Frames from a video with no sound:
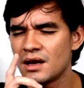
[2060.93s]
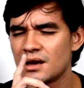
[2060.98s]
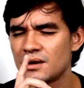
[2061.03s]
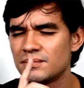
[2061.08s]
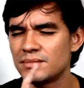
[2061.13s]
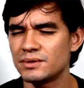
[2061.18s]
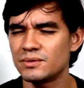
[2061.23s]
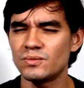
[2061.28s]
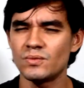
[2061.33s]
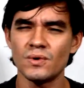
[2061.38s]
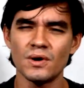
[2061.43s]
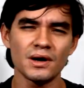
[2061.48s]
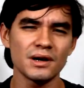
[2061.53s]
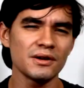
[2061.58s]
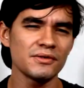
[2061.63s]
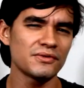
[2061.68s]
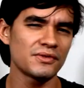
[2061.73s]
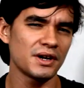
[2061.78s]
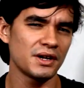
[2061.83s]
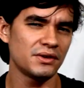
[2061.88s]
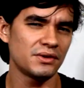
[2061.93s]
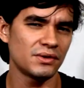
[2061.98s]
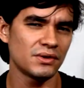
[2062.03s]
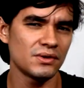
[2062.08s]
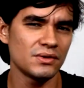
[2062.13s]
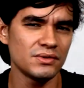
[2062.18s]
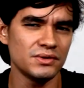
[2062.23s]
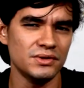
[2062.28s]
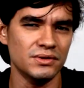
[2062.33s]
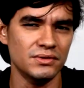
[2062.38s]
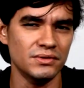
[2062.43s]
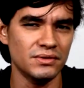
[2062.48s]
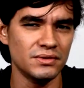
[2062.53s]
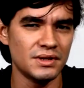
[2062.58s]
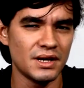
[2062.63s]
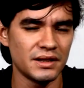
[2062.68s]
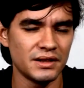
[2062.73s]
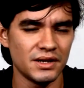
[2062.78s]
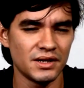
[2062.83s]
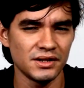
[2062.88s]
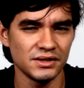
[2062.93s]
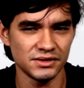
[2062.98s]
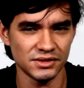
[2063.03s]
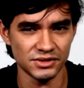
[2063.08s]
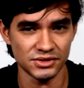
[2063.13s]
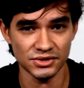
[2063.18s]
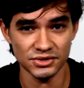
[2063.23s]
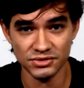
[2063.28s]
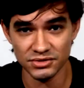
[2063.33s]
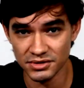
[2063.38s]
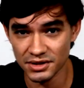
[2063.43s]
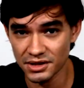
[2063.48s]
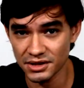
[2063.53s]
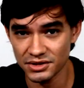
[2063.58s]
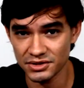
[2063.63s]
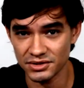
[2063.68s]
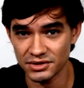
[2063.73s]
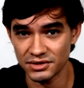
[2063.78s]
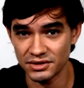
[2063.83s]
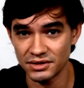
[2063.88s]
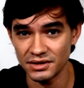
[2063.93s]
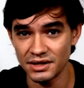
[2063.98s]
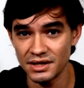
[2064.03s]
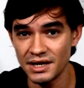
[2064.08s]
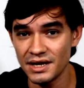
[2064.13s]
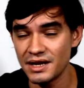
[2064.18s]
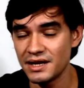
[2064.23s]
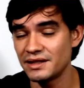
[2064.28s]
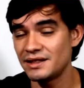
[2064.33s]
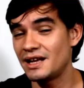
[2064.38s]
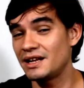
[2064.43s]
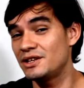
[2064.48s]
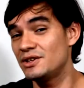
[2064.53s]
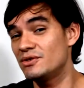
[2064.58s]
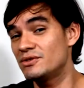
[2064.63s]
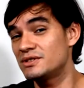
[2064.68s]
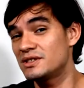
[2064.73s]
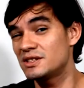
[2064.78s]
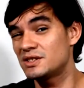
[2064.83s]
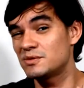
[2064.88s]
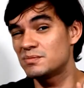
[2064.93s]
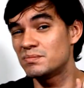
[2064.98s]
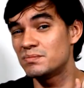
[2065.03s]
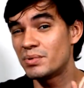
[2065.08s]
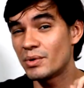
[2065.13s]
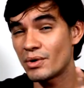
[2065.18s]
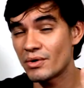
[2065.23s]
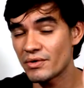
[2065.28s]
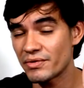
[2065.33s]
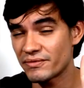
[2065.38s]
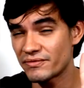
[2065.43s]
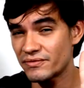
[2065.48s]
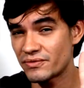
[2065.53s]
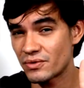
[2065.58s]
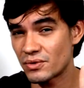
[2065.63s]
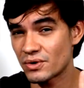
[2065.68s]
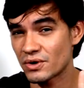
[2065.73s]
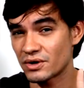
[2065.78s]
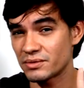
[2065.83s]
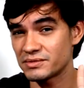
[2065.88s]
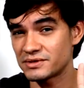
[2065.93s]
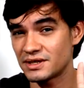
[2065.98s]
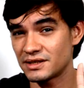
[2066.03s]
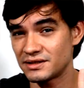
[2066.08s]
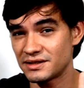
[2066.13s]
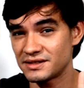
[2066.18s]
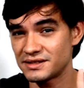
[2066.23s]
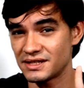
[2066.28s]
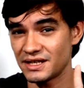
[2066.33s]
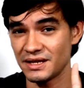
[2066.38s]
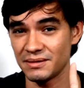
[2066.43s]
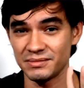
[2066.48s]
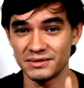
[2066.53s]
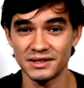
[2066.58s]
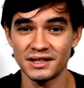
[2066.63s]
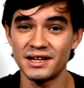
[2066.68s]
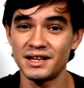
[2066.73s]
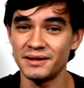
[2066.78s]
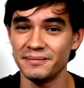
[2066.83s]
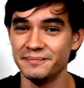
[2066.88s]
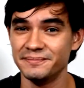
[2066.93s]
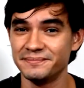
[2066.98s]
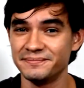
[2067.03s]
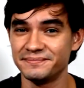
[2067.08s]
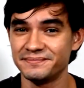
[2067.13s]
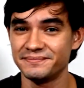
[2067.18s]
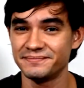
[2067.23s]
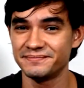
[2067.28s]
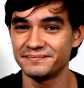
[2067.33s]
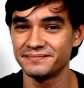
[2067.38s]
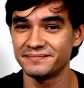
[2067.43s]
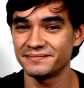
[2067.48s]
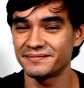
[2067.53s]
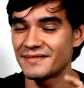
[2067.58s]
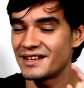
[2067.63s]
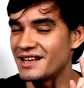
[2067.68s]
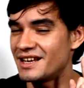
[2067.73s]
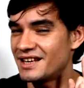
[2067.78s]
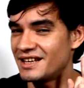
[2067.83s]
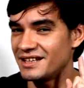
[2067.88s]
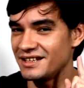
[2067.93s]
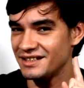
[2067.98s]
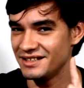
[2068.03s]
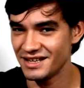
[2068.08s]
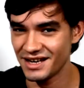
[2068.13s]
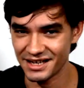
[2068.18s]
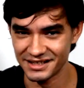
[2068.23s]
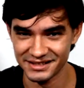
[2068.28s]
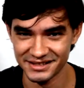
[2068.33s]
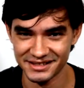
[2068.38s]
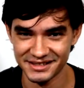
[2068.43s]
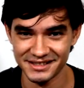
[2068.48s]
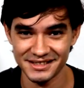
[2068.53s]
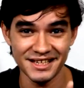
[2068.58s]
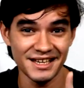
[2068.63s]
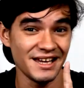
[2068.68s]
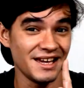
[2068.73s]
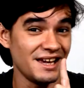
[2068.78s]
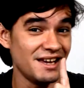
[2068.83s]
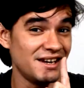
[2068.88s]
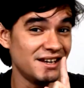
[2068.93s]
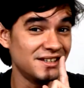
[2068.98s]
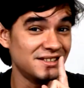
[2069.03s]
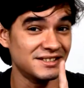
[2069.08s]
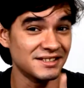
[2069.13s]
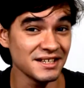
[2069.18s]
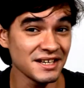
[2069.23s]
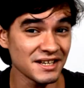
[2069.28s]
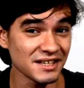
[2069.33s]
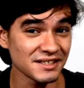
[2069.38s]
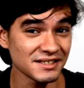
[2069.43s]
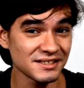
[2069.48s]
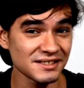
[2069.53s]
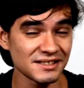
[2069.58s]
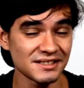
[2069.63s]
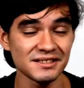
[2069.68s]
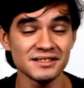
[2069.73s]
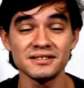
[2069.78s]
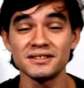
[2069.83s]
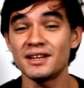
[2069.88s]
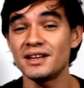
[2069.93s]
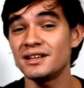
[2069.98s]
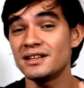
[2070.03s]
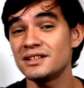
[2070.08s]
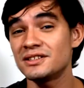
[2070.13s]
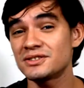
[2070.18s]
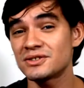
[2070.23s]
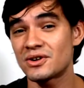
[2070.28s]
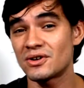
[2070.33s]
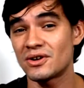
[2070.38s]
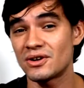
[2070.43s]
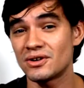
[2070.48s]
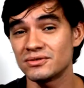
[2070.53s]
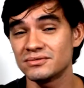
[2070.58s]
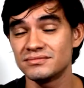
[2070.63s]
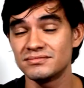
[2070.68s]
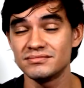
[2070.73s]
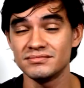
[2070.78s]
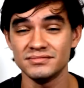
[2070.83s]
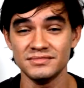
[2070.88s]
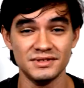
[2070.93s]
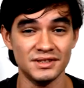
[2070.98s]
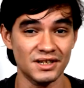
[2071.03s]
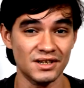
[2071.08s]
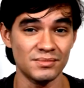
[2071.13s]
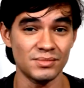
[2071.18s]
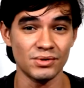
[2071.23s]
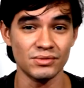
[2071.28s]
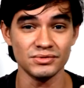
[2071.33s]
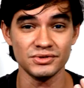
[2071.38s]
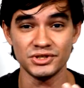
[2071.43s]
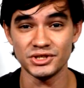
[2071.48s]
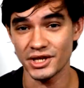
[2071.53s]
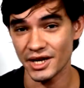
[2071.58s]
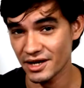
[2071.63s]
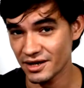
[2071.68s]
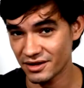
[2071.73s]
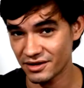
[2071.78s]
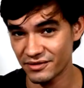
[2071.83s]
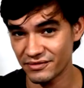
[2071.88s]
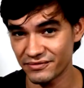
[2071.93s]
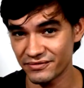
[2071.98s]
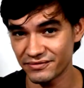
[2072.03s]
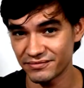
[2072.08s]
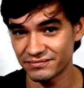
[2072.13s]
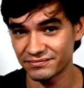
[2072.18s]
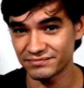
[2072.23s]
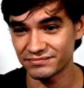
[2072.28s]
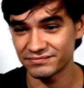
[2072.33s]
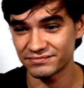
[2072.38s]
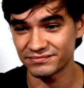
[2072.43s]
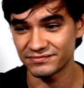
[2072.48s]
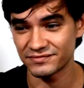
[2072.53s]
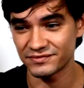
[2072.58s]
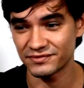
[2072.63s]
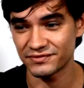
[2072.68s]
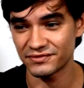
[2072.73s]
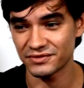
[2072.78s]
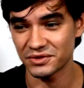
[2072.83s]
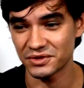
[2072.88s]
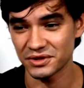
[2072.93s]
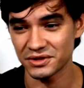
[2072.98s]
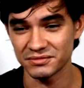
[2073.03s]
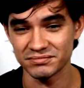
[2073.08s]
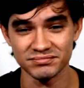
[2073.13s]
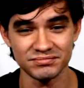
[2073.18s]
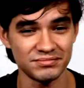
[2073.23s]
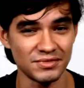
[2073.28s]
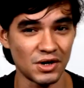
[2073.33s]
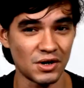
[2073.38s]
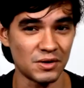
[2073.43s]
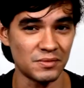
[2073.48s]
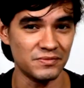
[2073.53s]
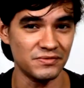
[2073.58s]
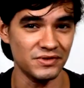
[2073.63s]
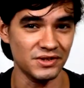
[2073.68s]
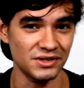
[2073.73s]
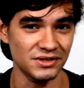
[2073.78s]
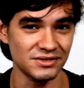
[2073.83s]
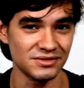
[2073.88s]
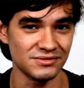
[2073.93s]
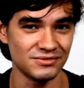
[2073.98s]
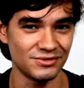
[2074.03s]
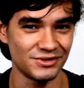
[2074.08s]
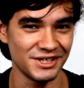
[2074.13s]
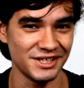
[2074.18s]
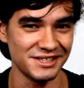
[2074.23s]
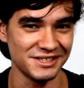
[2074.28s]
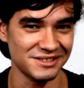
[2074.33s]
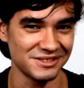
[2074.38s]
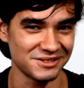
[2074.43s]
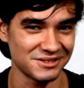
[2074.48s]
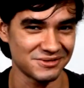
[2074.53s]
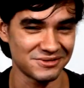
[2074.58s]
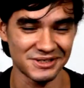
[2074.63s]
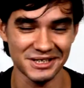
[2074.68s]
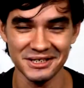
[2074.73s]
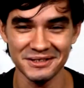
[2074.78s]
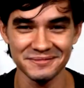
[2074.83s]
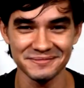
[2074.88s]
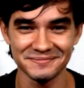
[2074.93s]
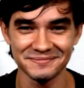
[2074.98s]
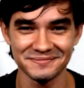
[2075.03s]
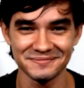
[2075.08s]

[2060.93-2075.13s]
But what if I told you that there is a structure that uses both forms at the same time? Yes, it exists and it's called double genitive, for obvious reasons, right?